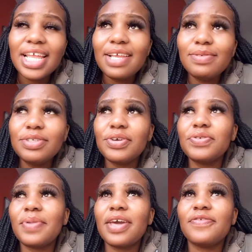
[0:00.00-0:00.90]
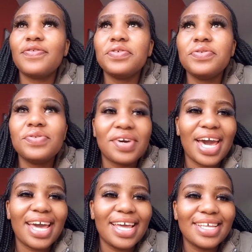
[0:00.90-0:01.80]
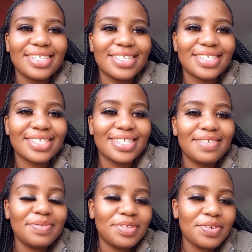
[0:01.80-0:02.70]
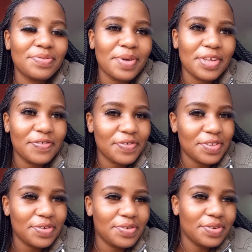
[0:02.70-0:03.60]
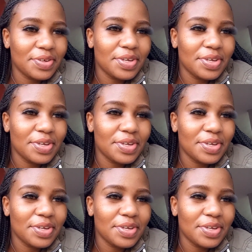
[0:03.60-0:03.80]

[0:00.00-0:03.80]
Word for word: Let me show you my view, guys. Let me show you my view.